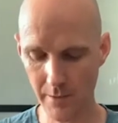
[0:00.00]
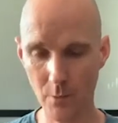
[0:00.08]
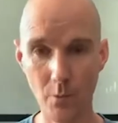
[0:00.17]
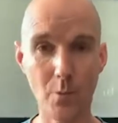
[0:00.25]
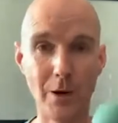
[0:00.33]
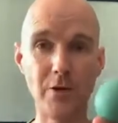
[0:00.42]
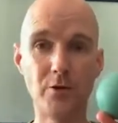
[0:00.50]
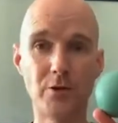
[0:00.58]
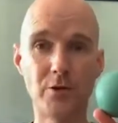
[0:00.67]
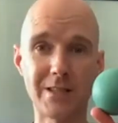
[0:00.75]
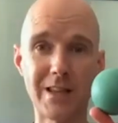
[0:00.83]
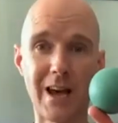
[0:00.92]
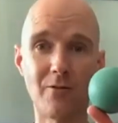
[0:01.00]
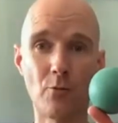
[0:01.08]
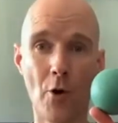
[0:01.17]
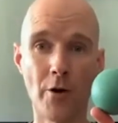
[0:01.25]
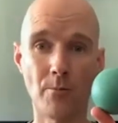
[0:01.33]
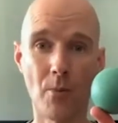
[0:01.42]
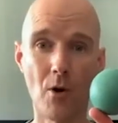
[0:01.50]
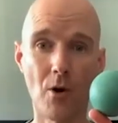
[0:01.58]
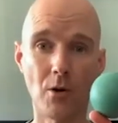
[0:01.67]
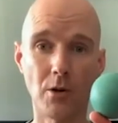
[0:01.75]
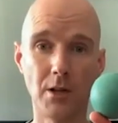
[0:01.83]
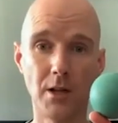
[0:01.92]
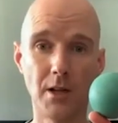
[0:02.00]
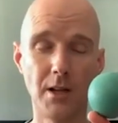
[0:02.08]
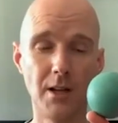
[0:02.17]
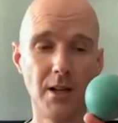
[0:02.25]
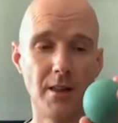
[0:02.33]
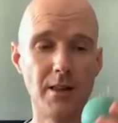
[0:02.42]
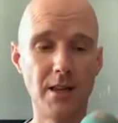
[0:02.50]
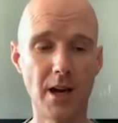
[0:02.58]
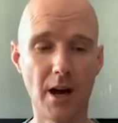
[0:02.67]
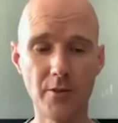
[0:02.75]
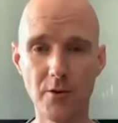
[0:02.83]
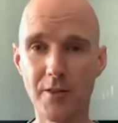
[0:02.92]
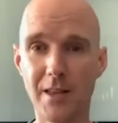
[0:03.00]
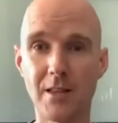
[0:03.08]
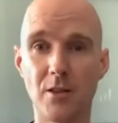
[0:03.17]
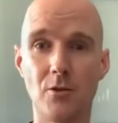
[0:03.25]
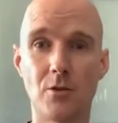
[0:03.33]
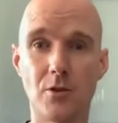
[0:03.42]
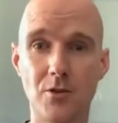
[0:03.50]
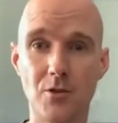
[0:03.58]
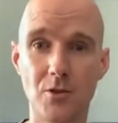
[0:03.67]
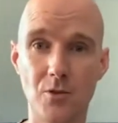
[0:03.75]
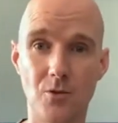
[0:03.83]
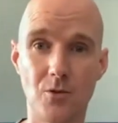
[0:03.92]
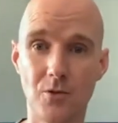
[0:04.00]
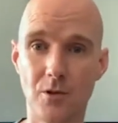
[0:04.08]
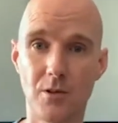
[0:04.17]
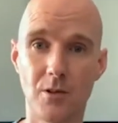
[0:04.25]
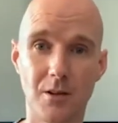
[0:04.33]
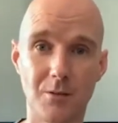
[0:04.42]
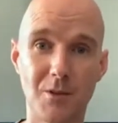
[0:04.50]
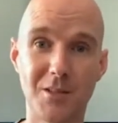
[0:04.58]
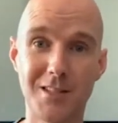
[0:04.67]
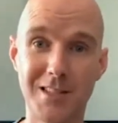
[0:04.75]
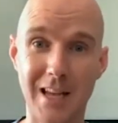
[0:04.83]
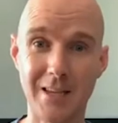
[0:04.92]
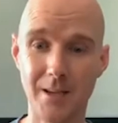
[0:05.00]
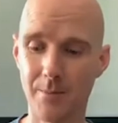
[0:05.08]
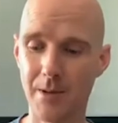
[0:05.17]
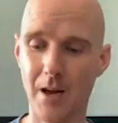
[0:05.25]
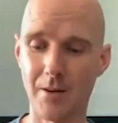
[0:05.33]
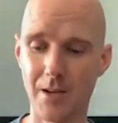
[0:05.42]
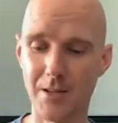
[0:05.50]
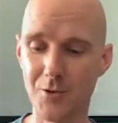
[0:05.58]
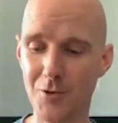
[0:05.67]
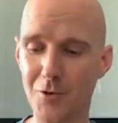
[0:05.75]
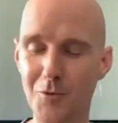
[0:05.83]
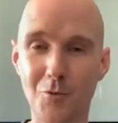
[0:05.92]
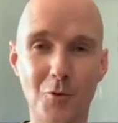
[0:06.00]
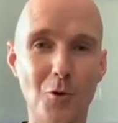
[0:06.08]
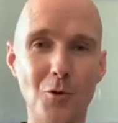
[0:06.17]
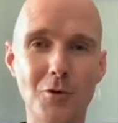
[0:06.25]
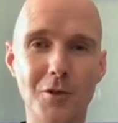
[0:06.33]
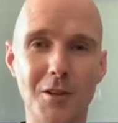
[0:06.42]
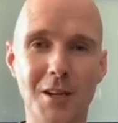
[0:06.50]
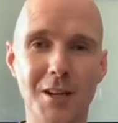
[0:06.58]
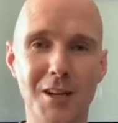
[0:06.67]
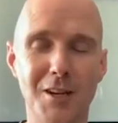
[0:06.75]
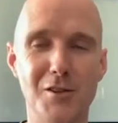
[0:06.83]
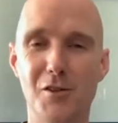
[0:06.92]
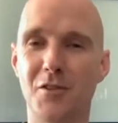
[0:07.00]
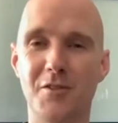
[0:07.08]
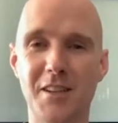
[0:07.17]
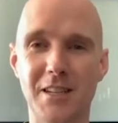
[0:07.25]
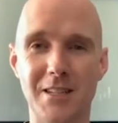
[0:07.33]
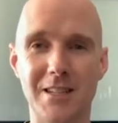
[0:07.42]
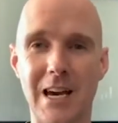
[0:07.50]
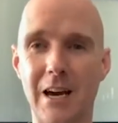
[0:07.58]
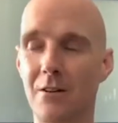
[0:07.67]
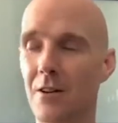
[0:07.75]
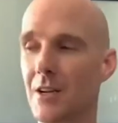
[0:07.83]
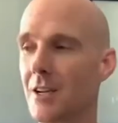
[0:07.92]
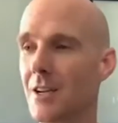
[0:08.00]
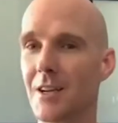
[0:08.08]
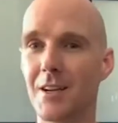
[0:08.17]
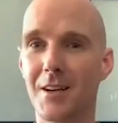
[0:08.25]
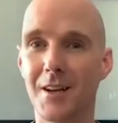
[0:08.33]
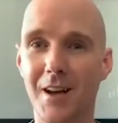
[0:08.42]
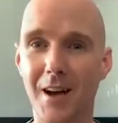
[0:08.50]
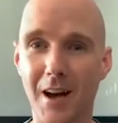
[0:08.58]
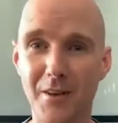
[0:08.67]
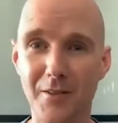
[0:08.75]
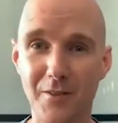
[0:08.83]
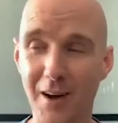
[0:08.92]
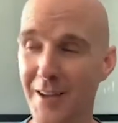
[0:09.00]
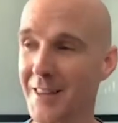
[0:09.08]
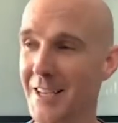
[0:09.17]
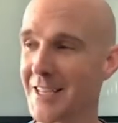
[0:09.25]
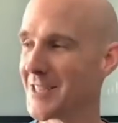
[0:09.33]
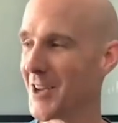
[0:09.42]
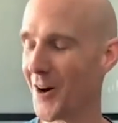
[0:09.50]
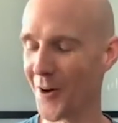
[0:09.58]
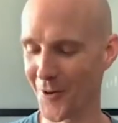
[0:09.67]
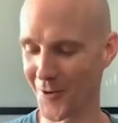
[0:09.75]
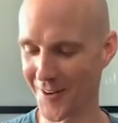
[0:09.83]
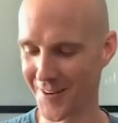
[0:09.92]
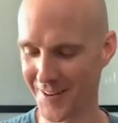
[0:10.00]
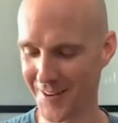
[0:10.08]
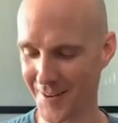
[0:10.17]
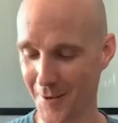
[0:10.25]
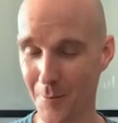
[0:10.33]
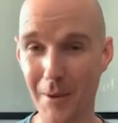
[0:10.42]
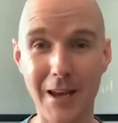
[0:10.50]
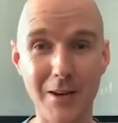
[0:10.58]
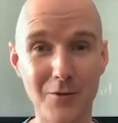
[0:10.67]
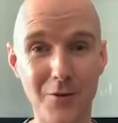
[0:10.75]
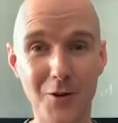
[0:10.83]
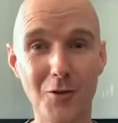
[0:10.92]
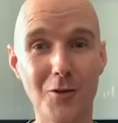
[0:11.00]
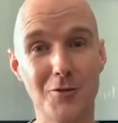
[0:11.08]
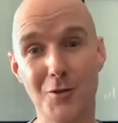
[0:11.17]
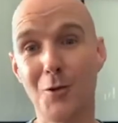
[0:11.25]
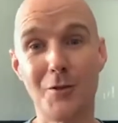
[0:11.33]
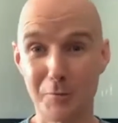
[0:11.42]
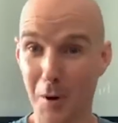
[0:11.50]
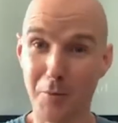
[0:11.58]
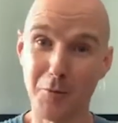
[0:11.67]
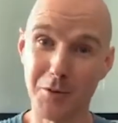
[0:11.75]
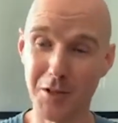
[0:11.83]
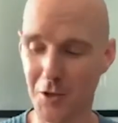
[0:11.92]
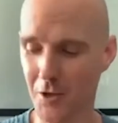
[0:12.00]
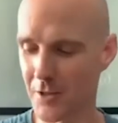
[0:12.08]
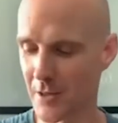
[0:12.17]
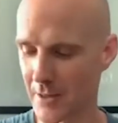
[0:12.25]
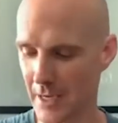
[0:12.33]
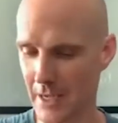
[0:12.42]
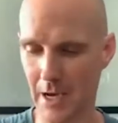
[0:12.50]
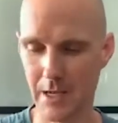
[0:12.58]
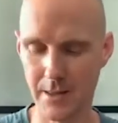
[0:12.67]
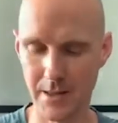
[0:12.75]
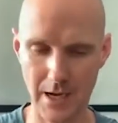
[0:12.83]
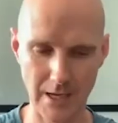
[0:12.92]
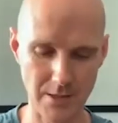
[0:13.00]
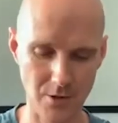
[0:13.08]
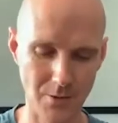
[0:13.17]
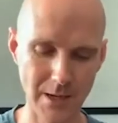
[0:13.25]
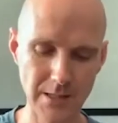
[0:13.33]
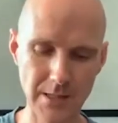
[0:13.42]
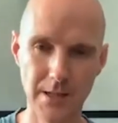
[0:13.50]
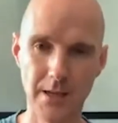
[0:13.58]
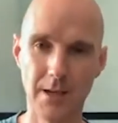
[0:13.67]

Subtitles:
When you just have one ball, the other thing that you can do, I'm going to stand up now, is you can roll your feet. Now, I find this so painful, so it's probably good that I do it.